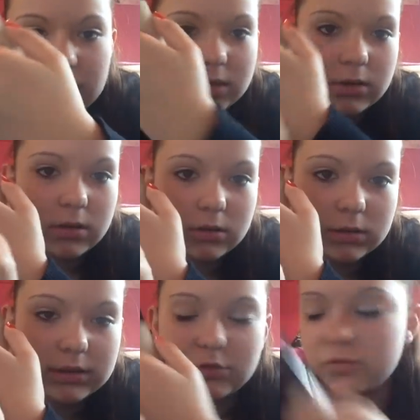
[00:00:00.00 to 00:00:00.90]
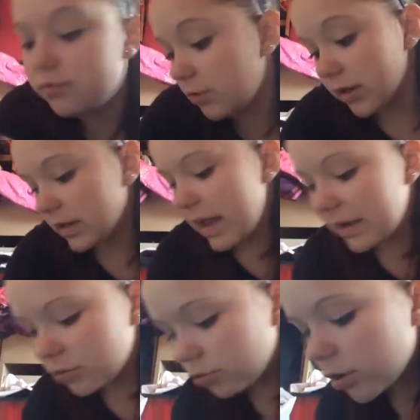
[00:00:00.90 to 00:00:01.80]
Which you can't, it's just really
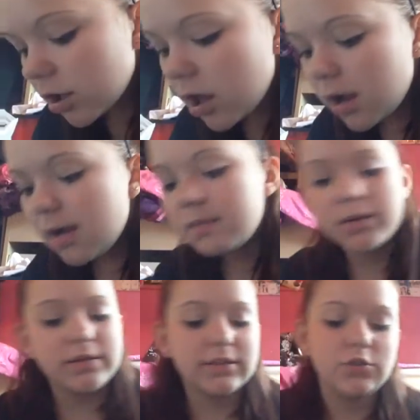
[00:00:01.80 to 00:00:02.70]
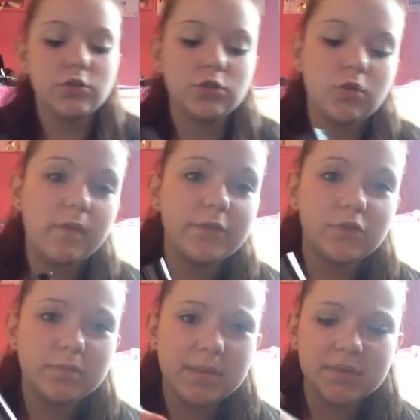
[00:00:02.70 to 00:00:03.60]
natural because it just covers
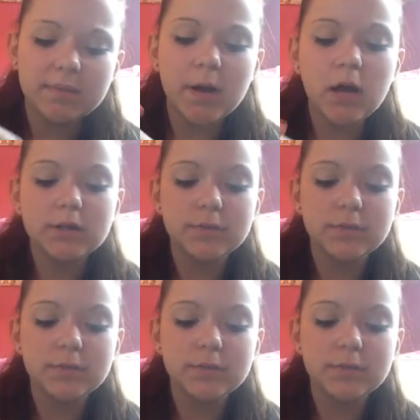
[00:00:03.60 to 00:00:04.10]
up them spots.